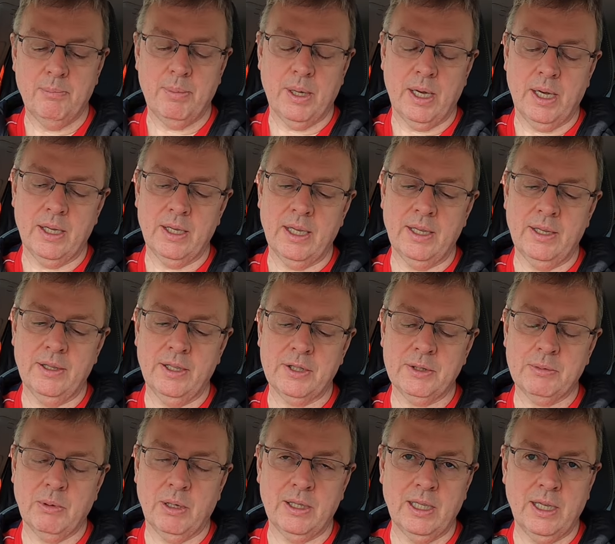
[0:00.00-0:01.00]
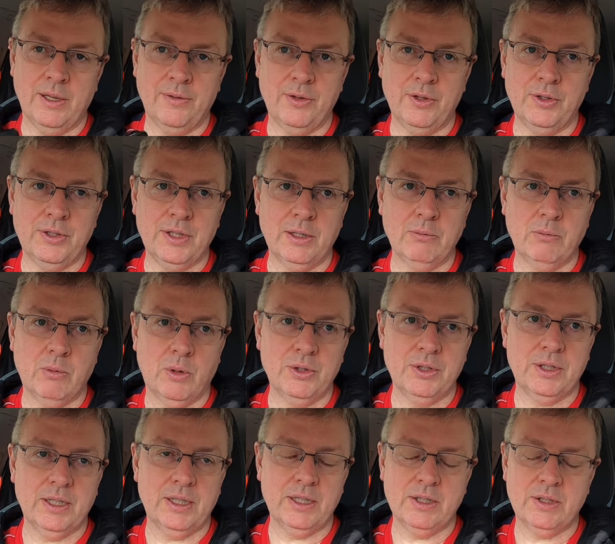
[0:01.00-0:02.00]
But in this one, if you did
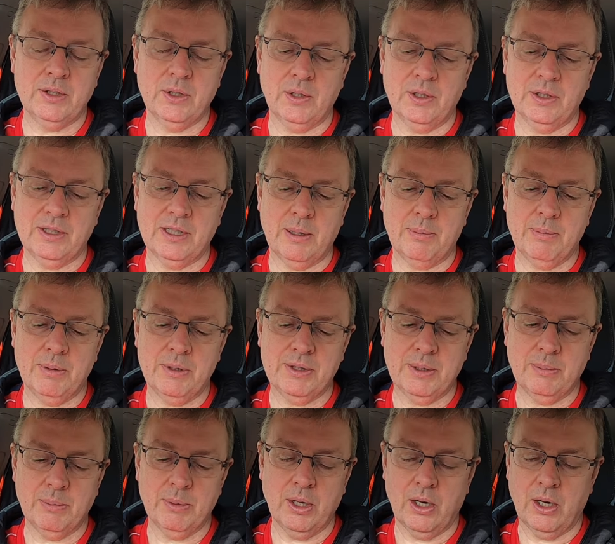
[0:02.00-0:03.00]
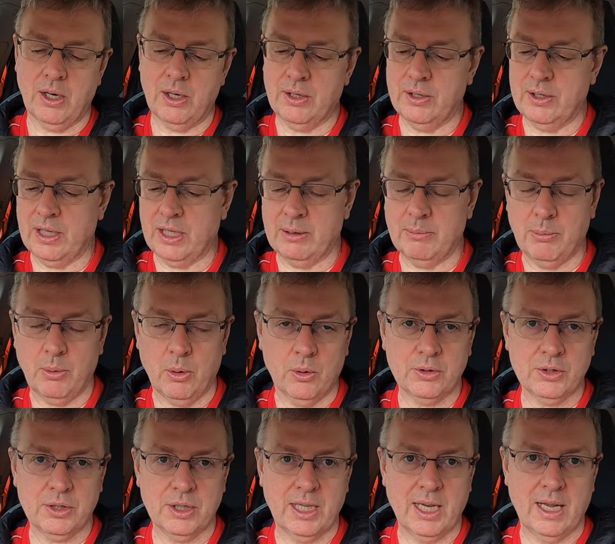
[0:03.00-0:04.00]
want to install a separate SIM card, then the
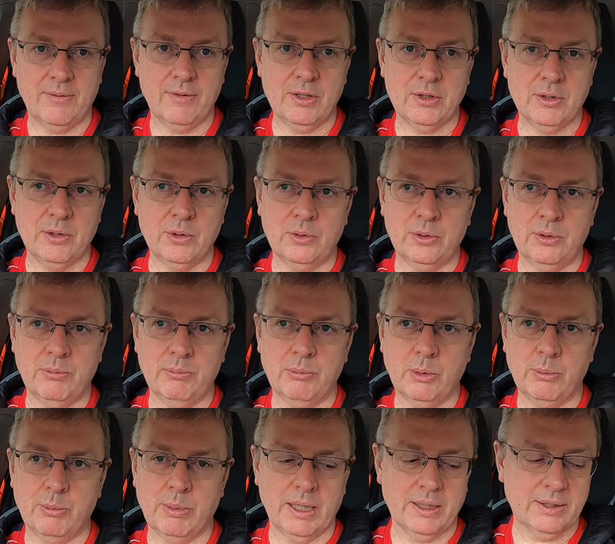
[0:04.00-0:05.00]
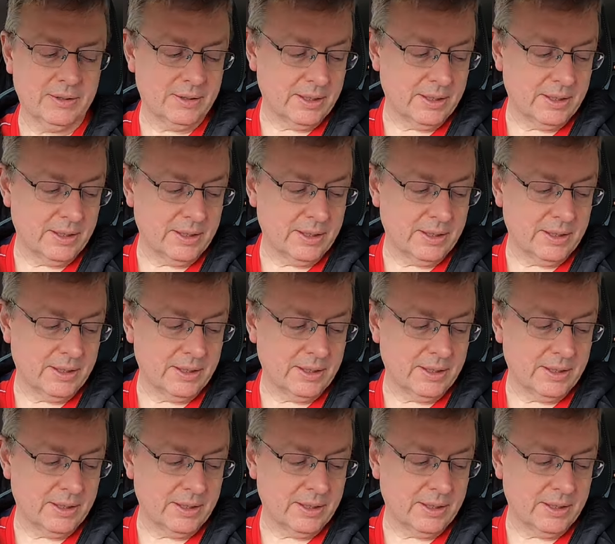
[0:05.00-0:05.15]
box can have its own mobile